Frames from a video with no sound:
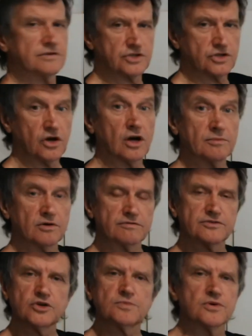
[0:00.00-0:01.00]
time of
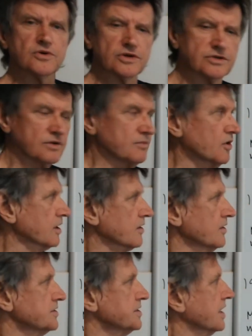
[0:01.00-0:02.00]
2.2
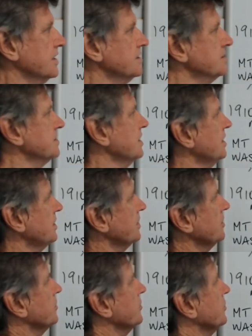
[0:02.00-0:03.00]
microseconds,
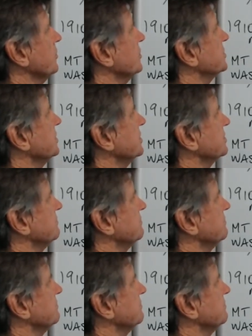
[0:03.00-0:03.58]
you'd use this.